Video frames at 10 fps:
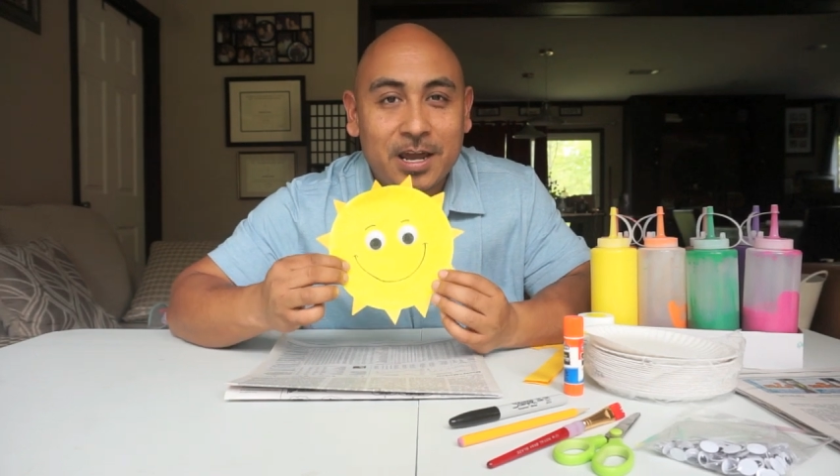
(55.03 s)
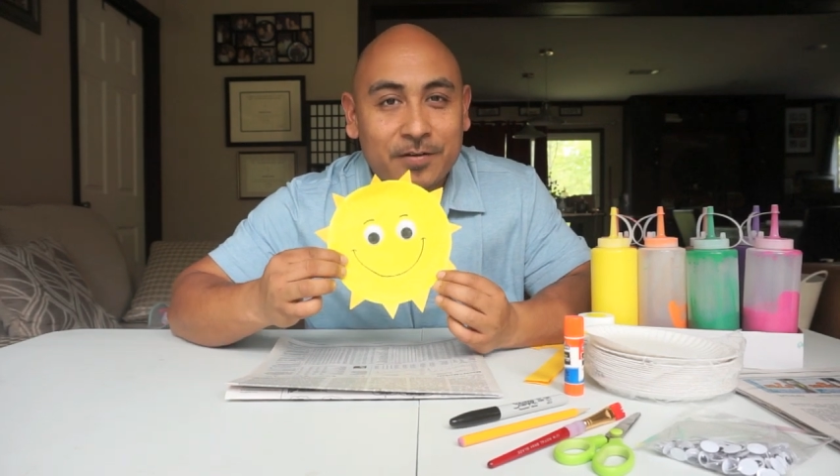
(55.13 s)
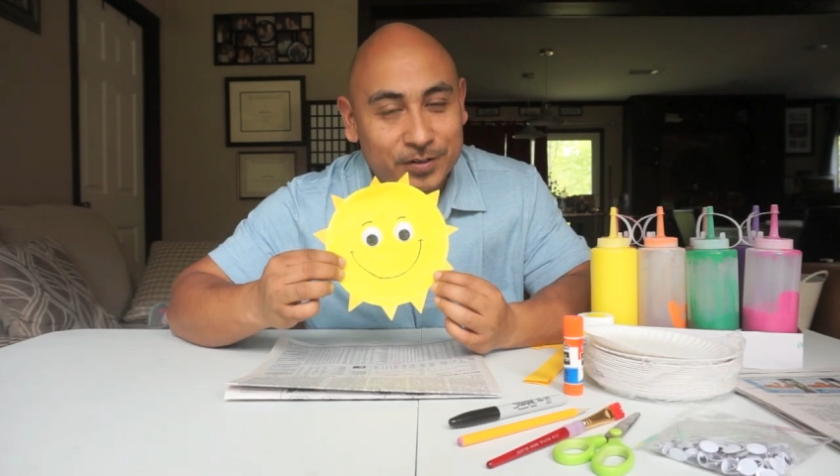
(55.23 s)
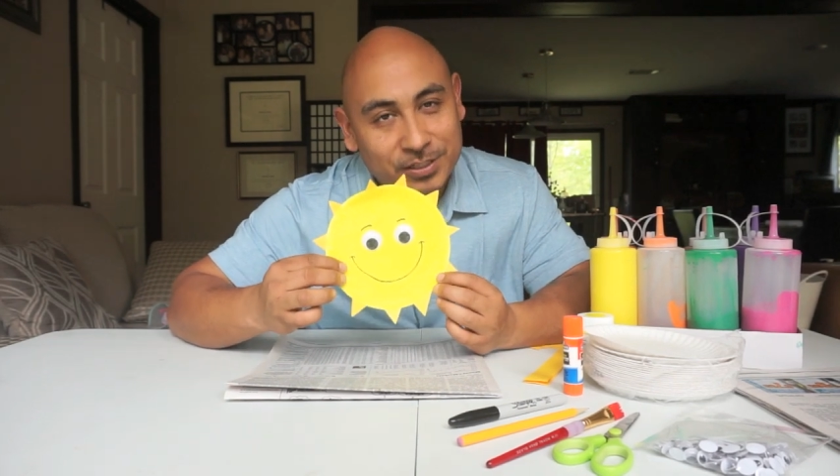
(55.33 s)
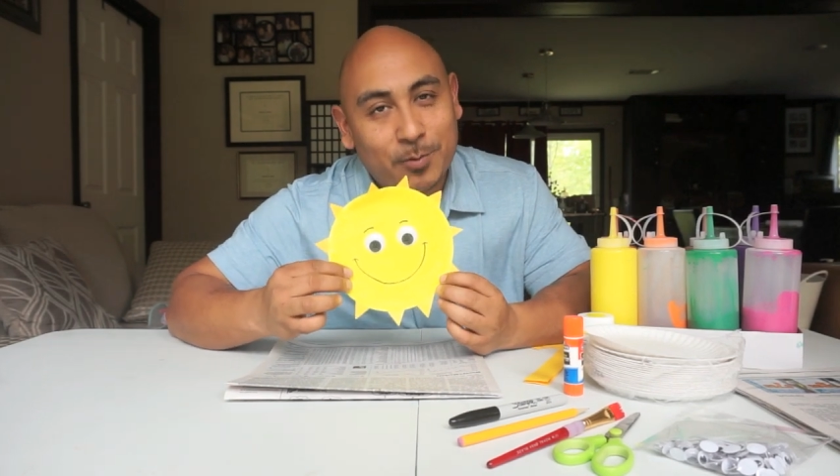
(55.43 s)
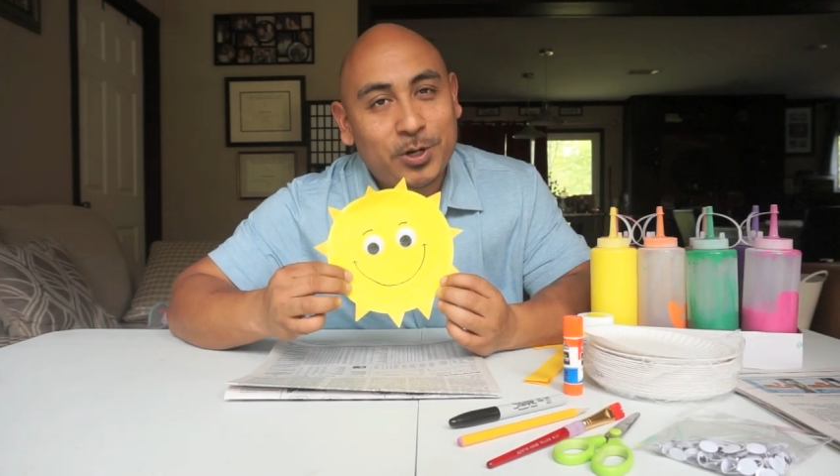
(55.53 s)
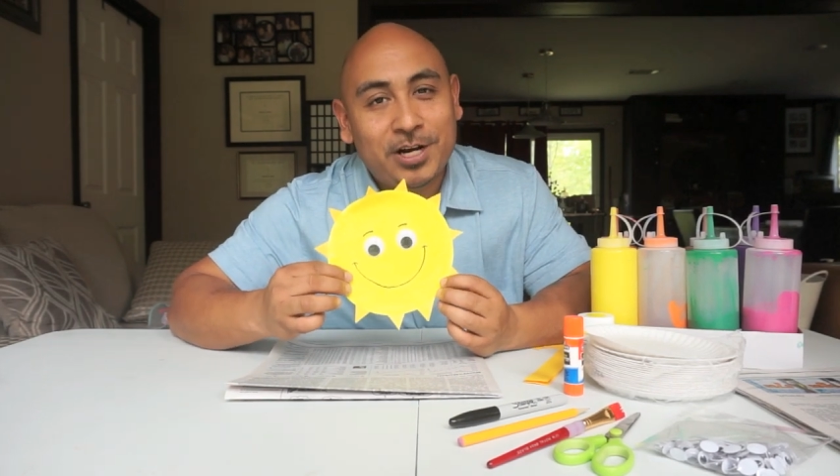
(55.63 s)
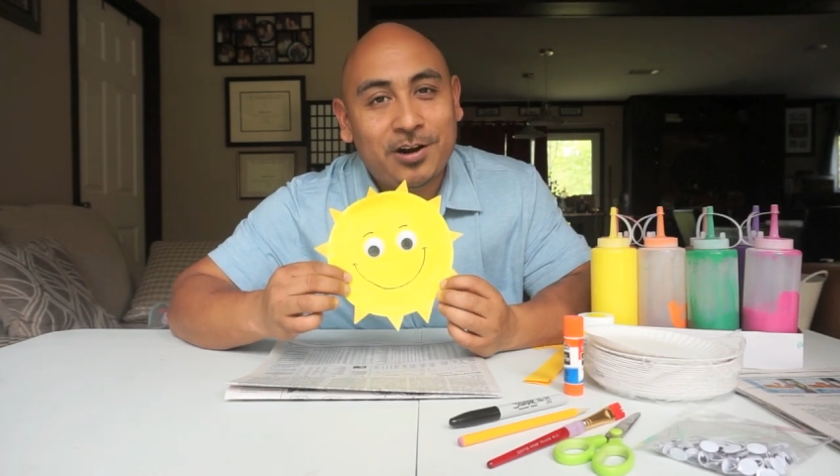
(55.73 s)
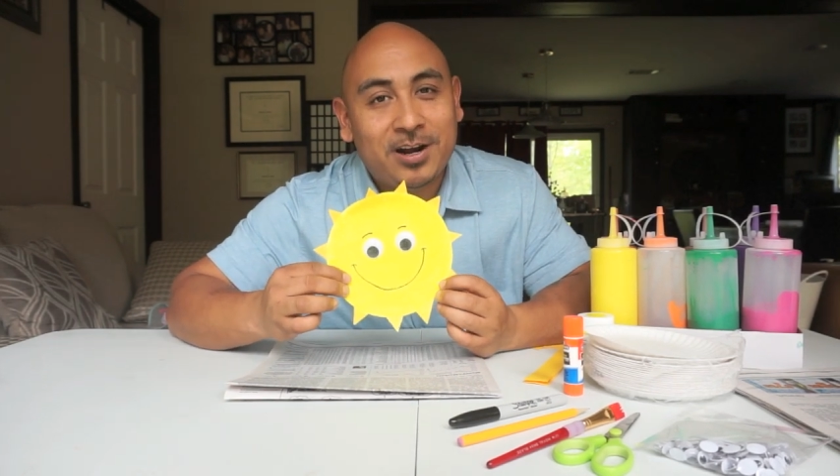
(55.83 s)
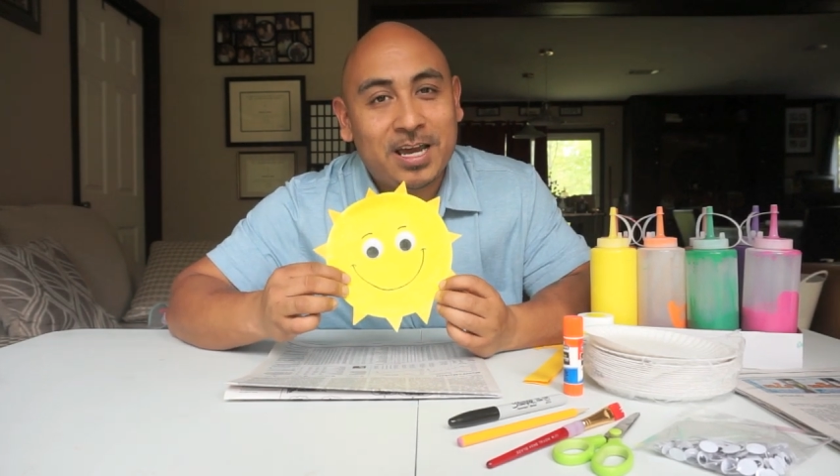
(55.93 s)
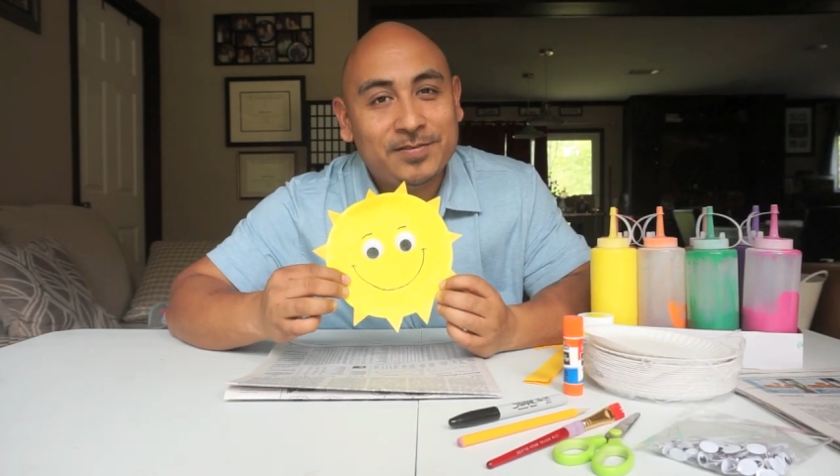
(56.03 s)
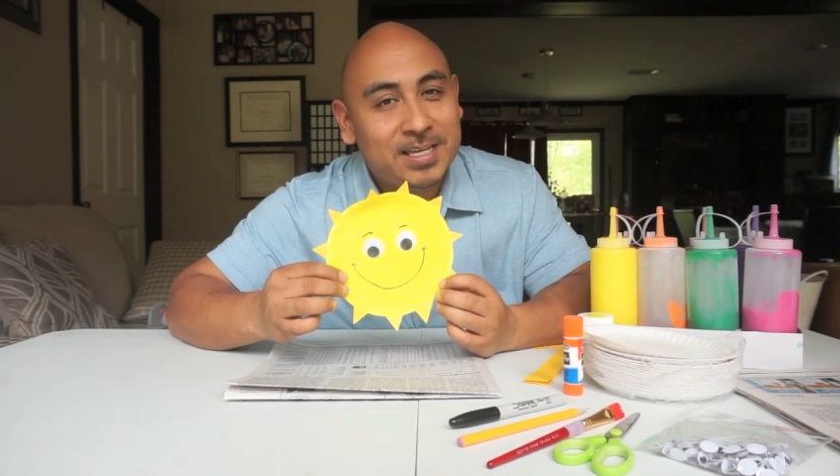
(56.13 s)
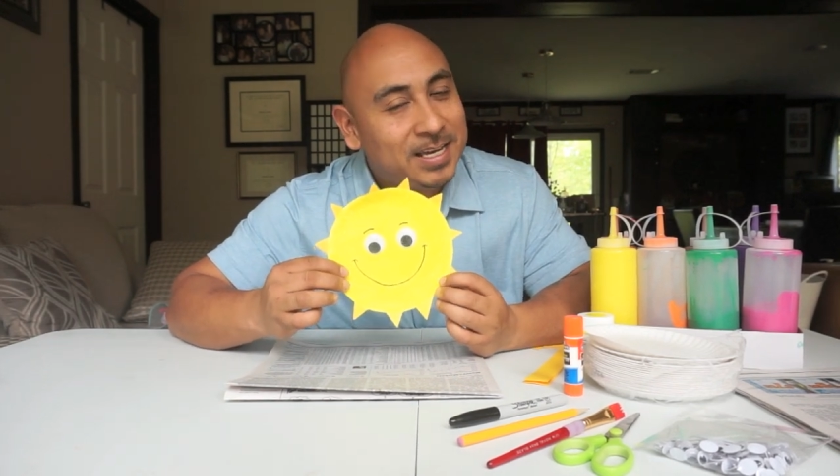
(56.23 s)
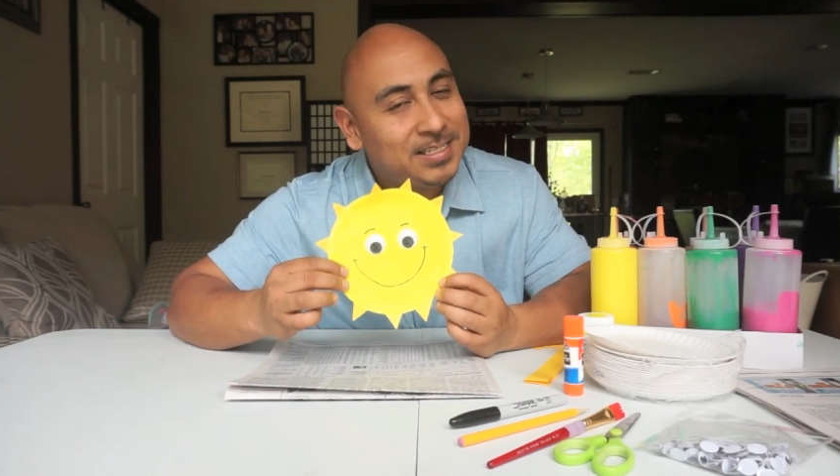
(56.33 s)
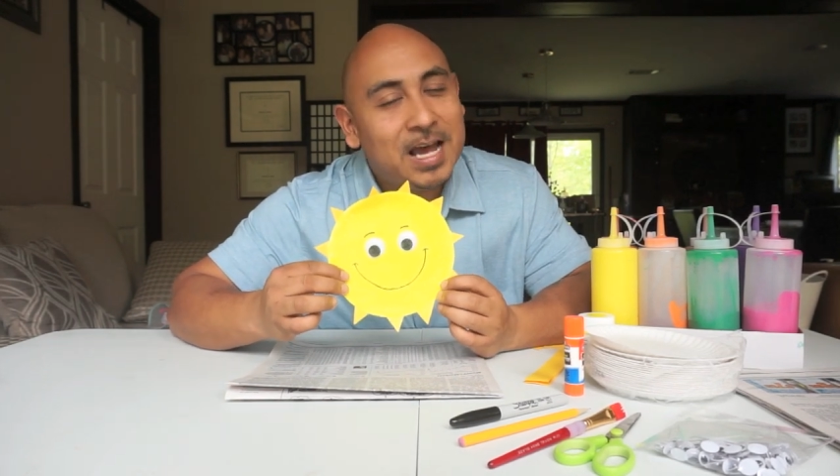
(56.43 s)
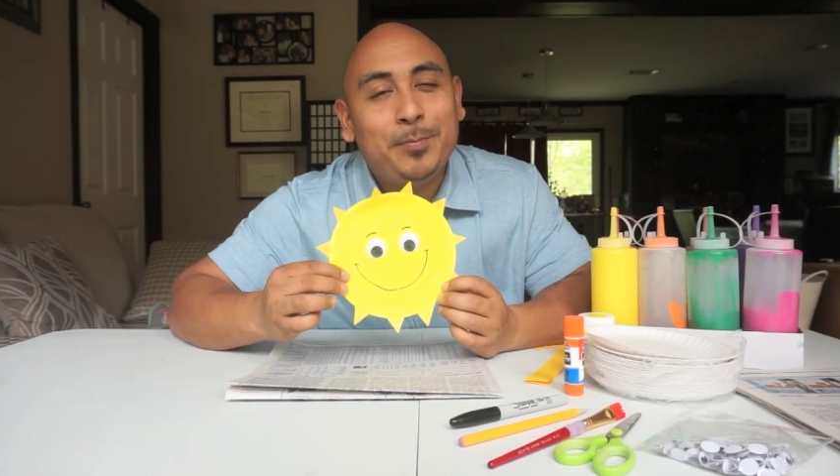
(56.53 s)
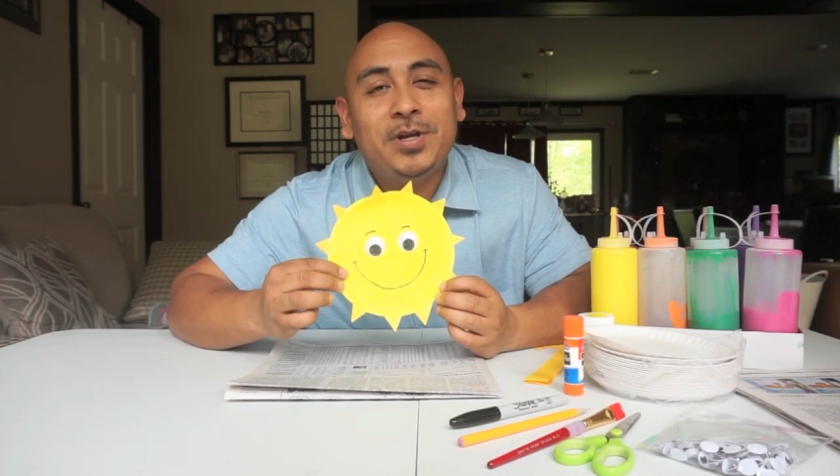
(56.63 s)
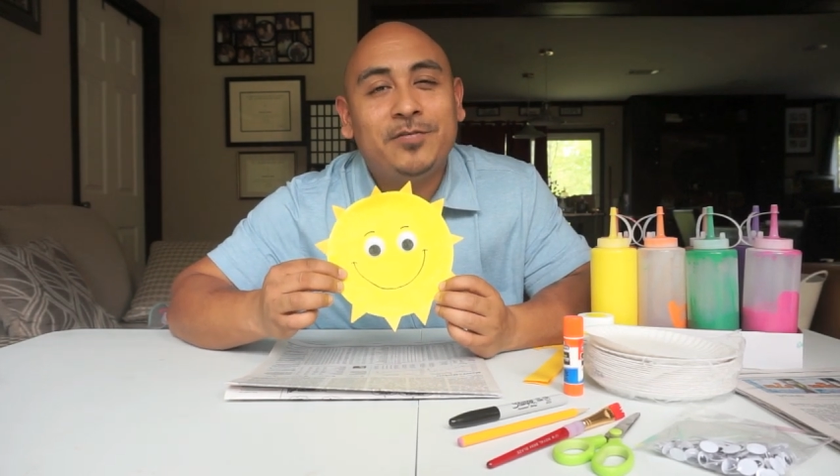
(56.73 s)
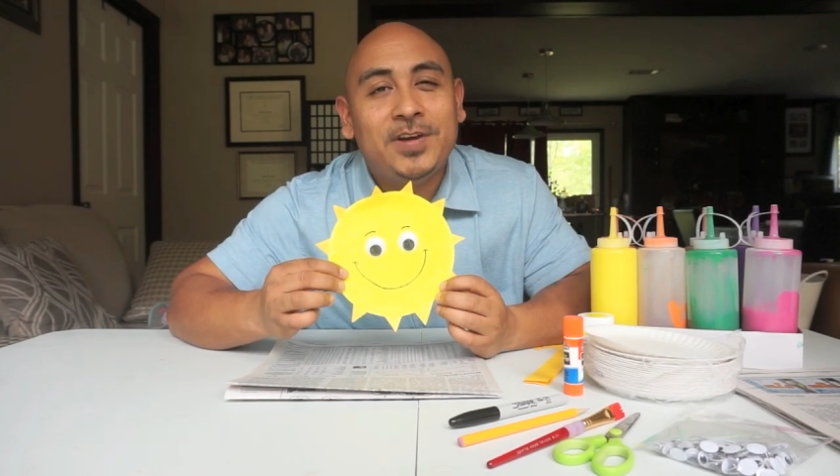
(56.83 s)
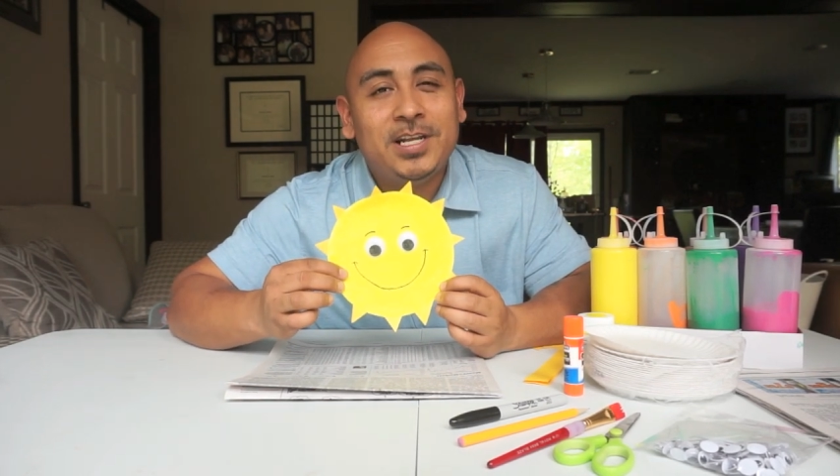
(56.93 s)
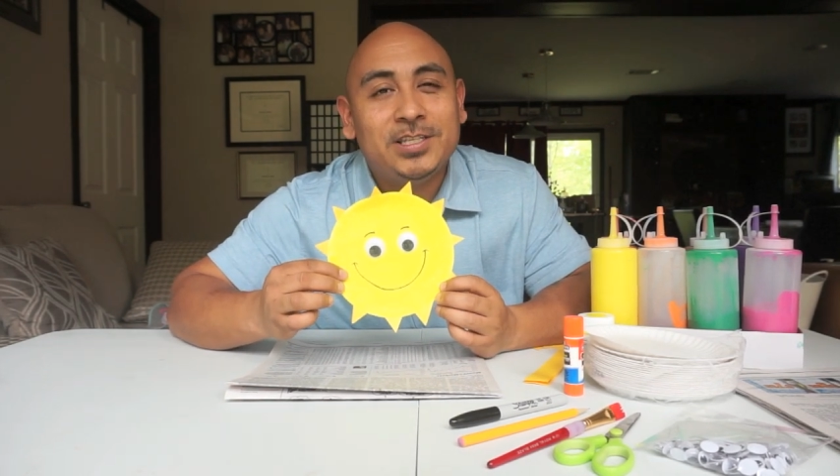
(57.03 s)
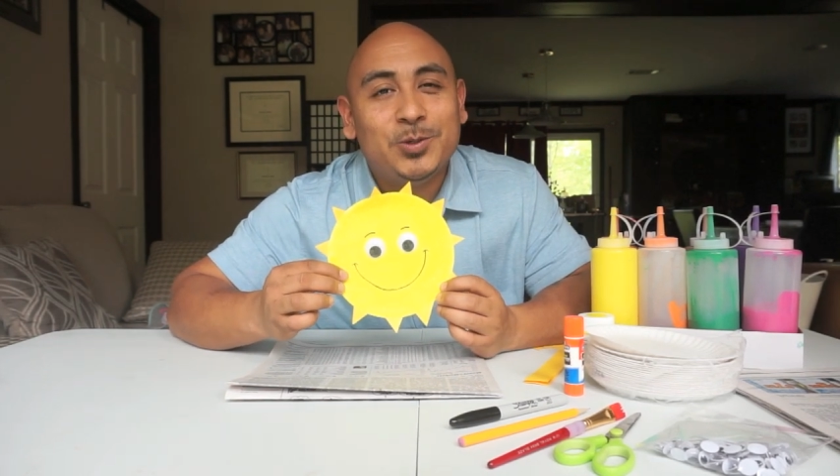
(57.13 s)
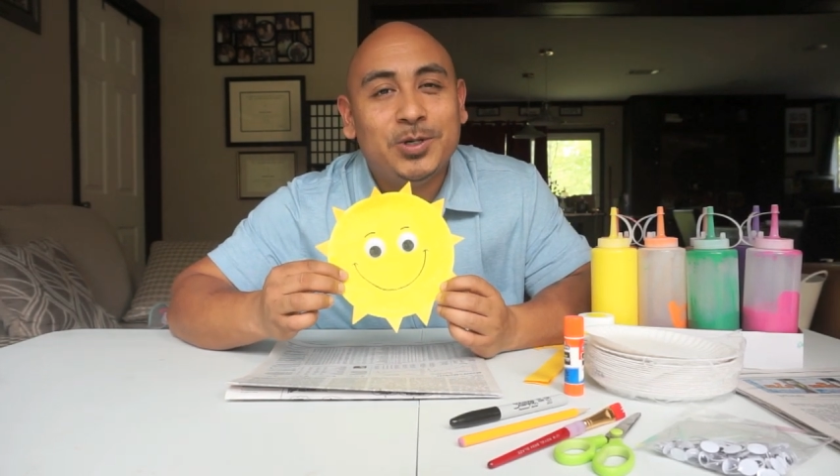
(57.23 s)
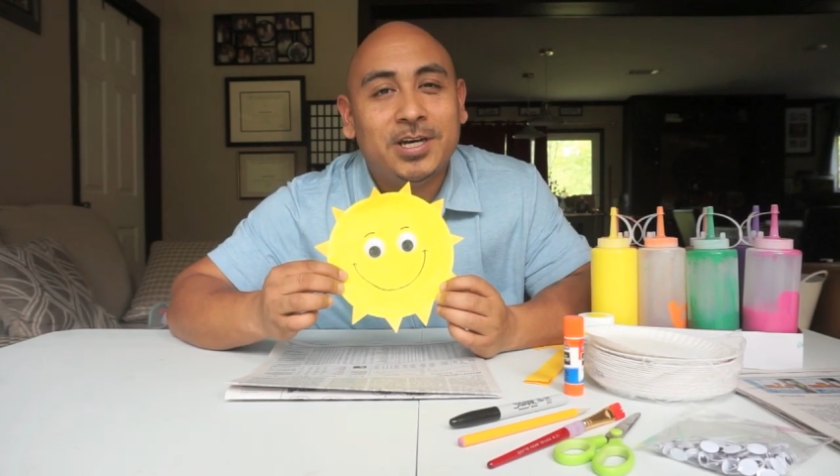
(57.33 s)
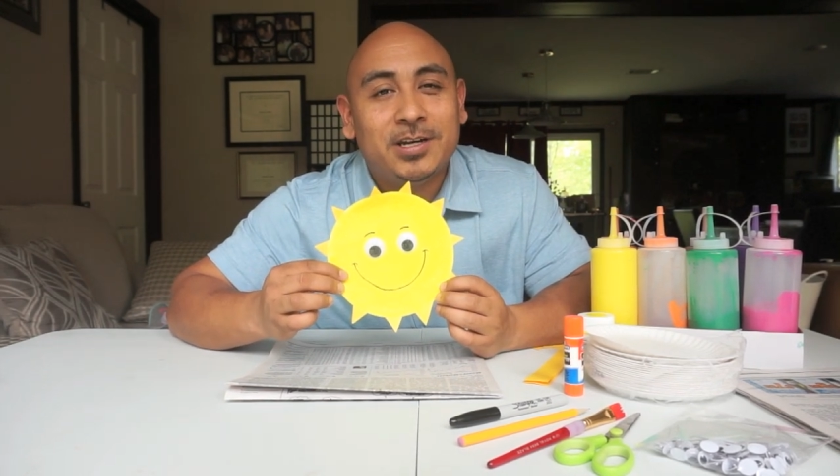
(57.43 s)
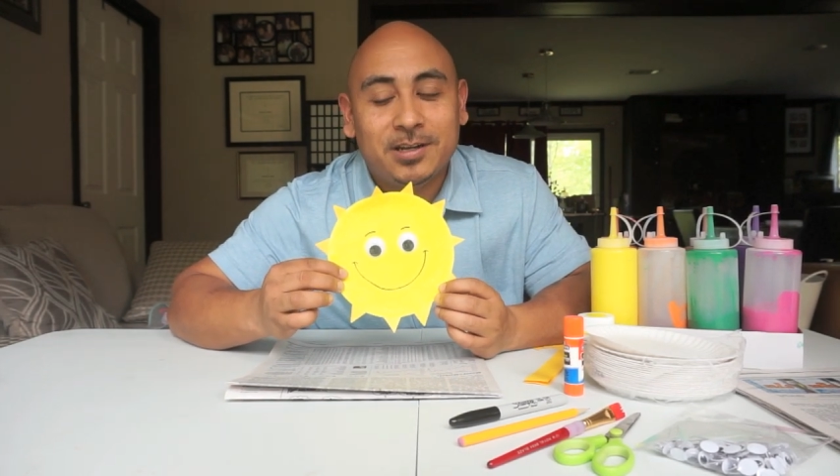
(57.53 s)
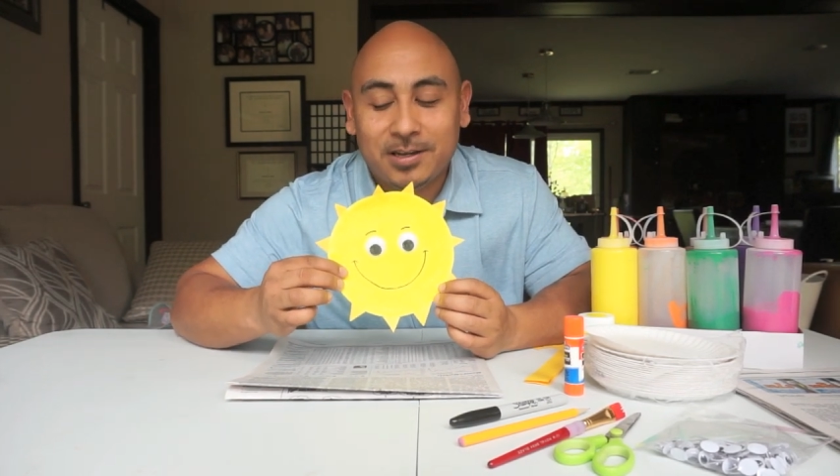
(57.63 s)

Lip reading: for someone in our lives that has not been feeling too good.